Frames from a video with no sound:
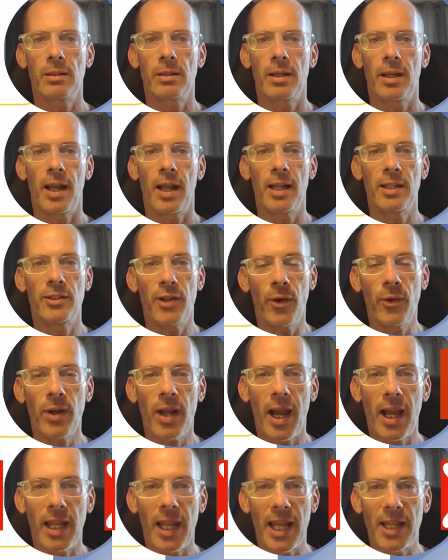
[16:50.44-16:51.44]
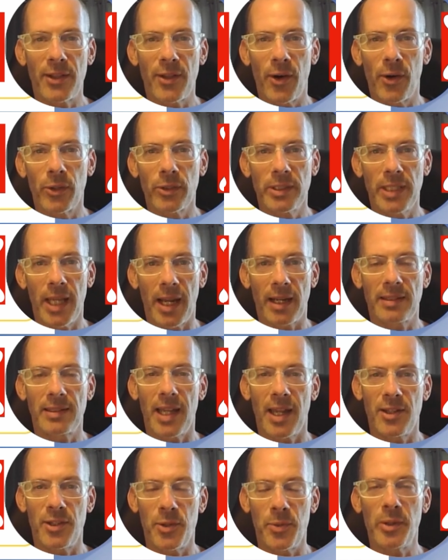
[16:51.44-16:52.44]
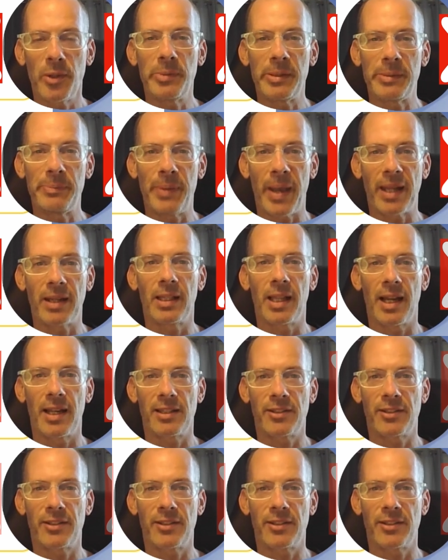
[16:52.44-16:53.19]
And don't highlight the whole text, as you will be penalized for